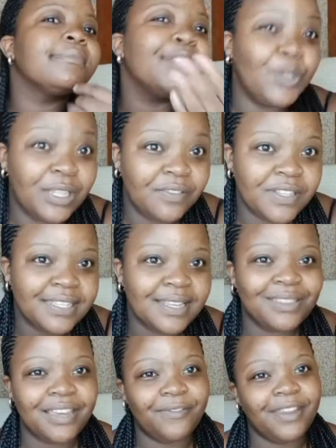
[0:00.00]
You live in
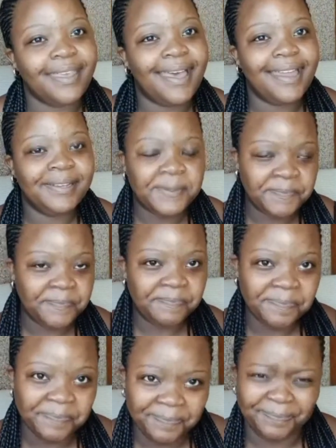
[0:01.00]
South Africa, honey.
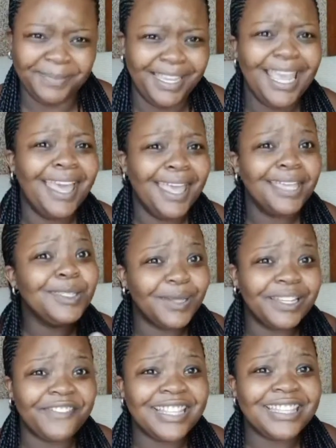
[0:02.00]

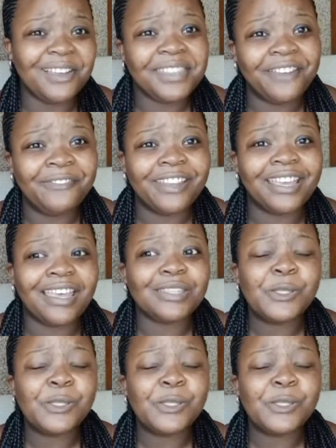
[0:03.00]
You live in South Africa,